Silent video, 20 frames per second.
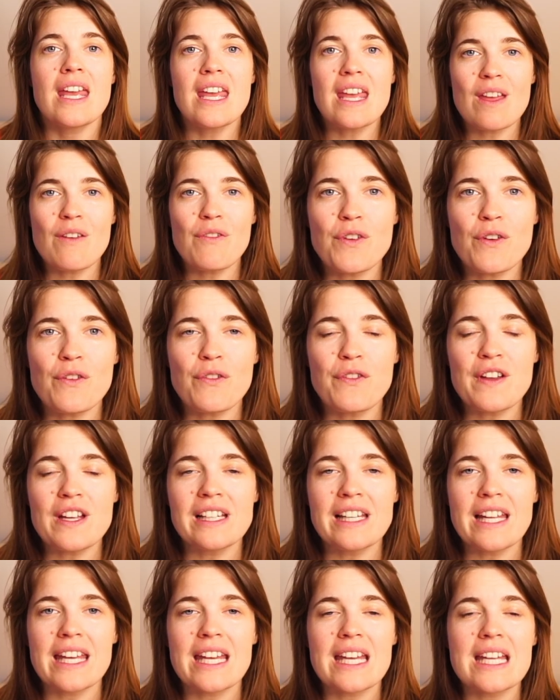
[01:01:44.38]
If you're
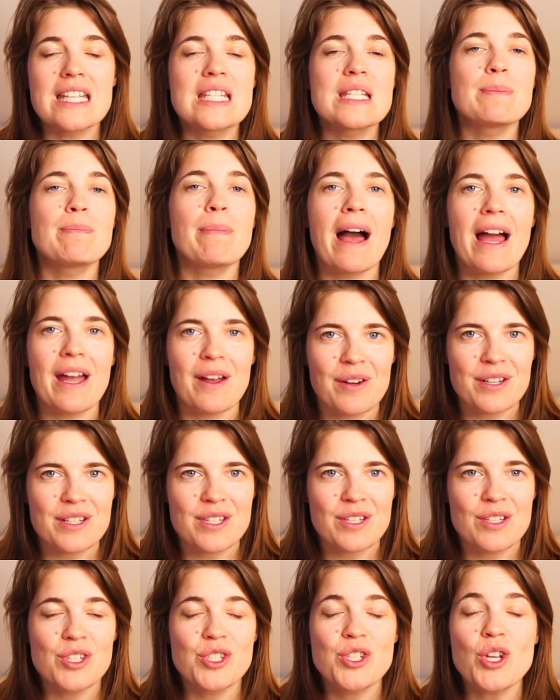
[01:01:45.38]
feeling inspired,
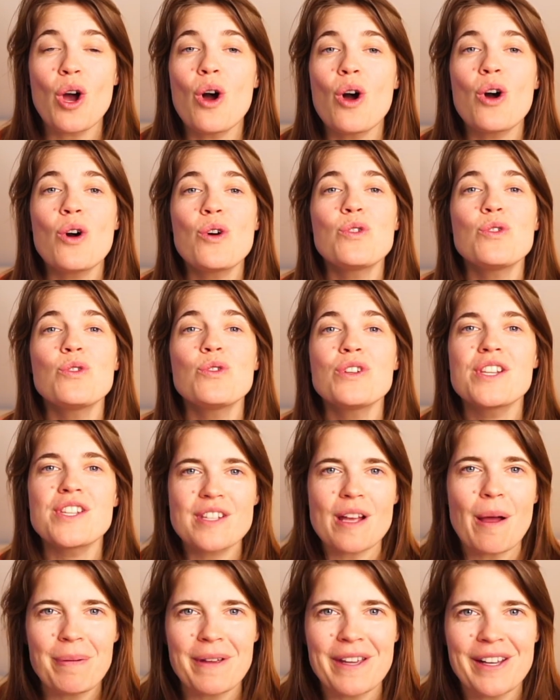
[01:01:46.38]
don't
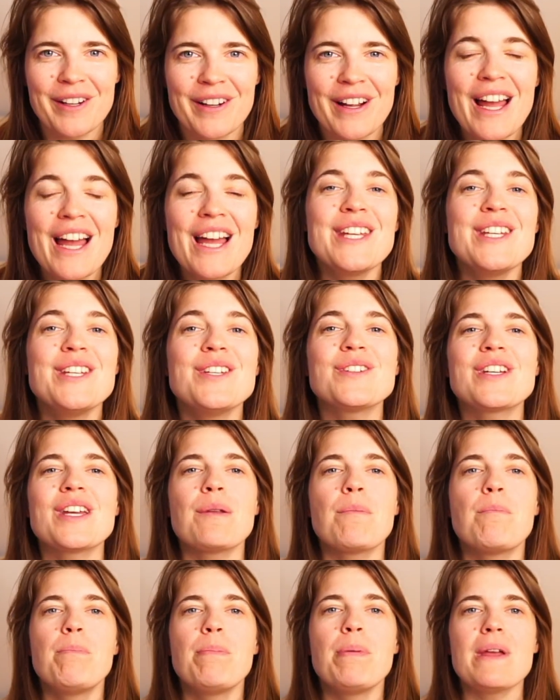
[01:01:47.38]
stop here. You
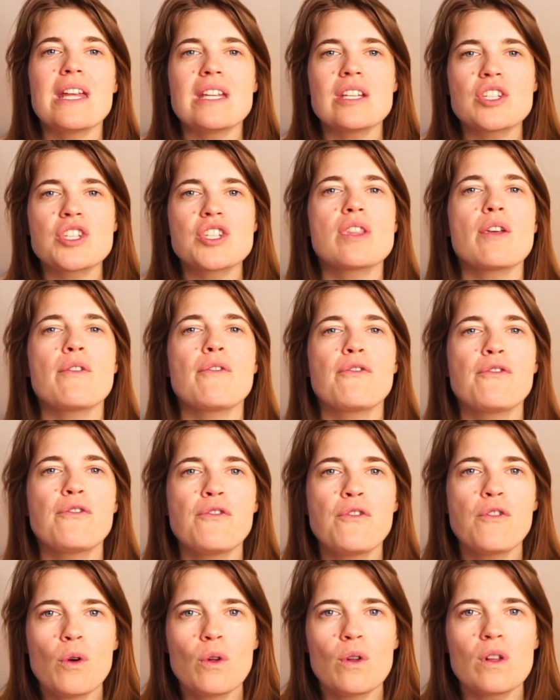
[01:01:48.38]
can binge the
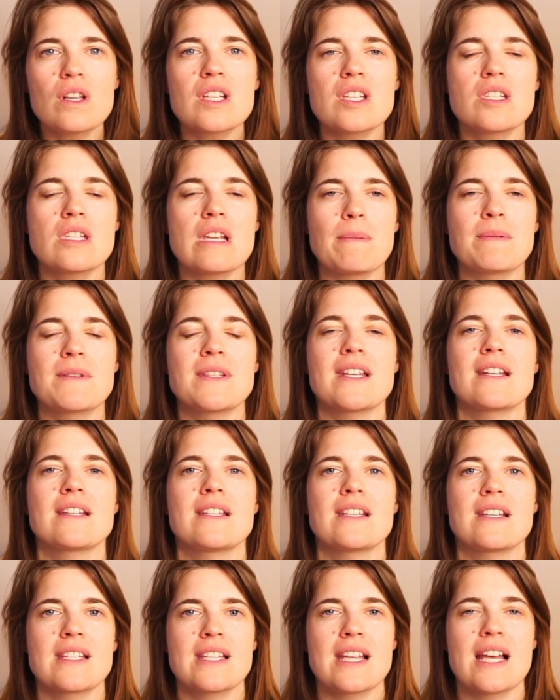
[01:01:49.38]
full Substack
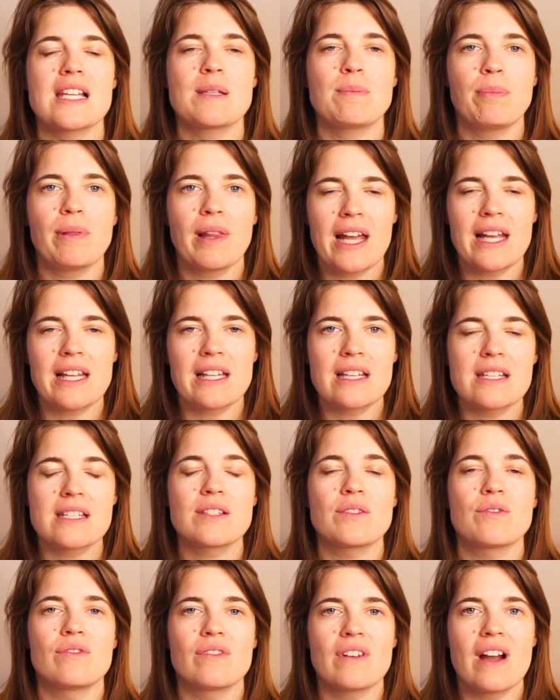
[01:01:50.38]
Success
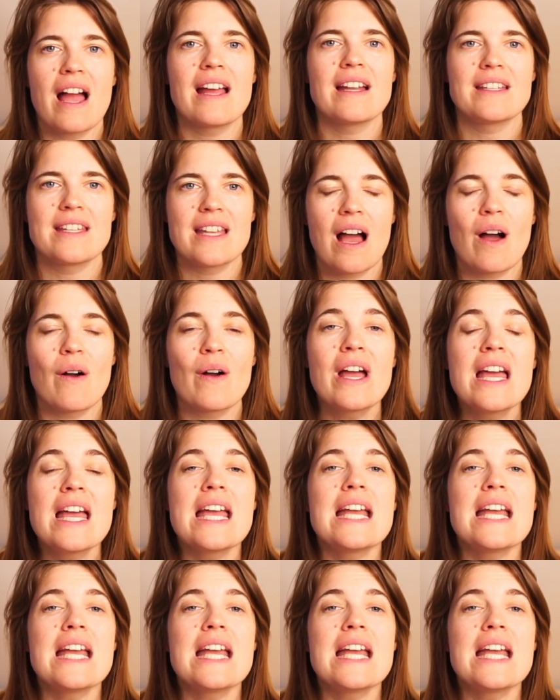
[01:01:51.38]
playlist right now.